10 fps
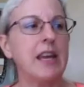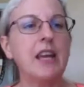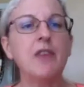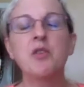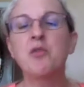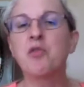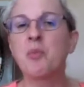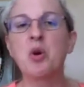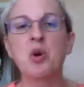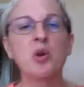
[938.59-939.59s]
even from
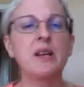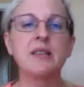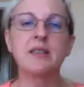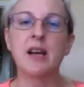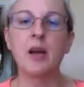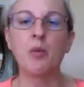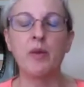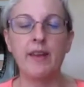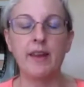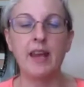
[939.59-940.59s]
the earliest time
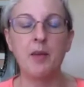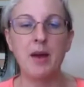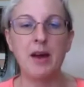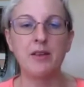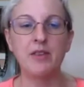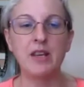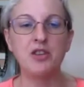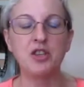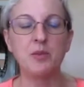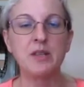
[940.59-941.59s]
when they came out of
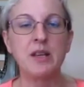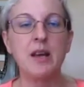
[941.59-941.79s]
Egypt.